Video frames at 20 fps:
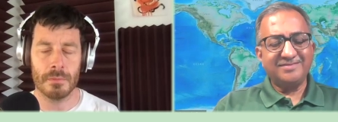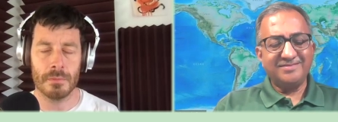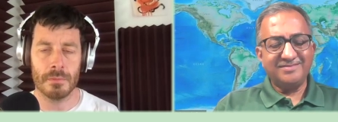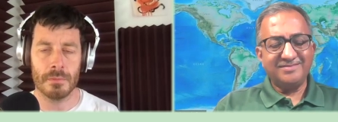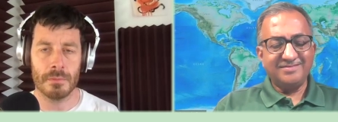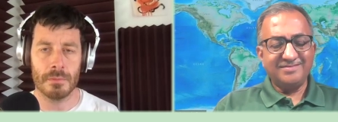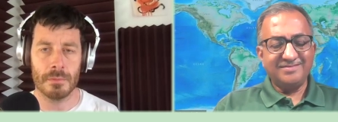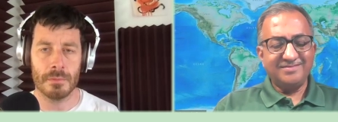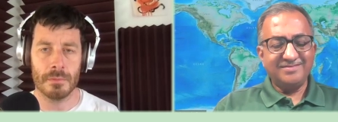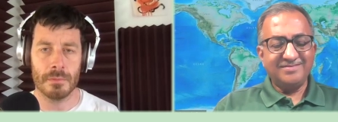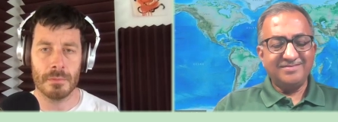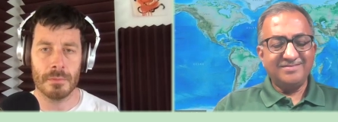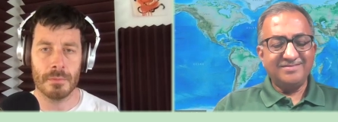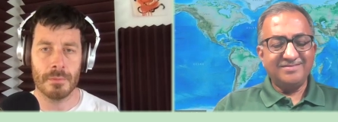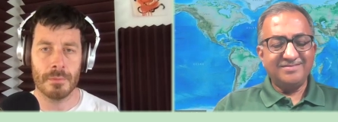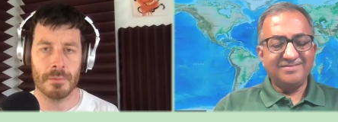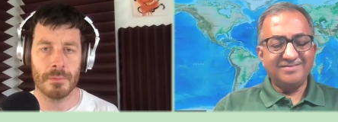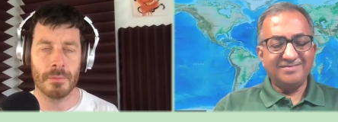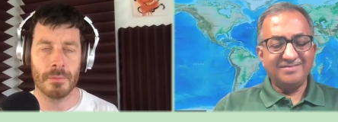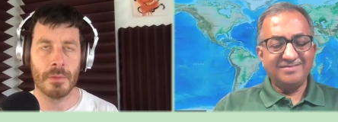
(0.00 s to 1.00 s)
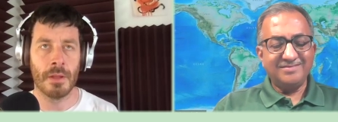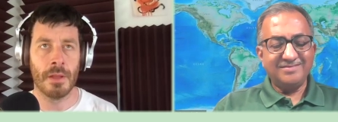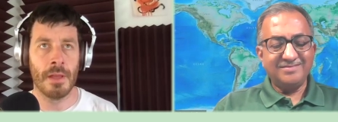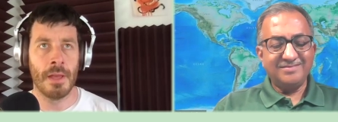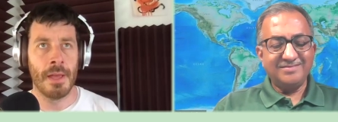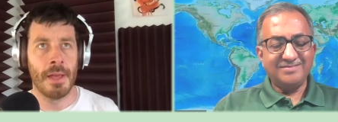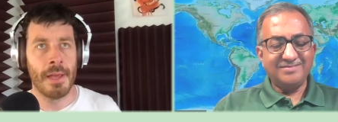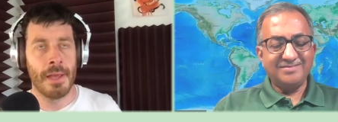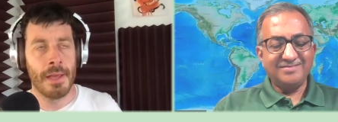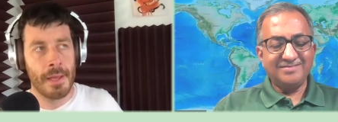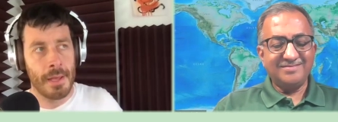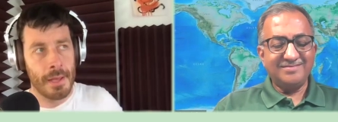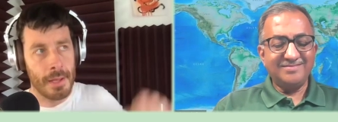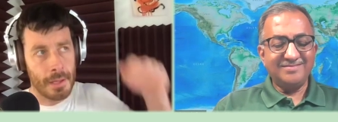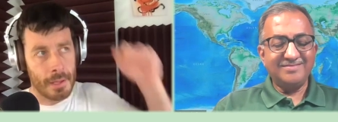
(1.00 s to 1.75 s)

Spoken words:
(silence)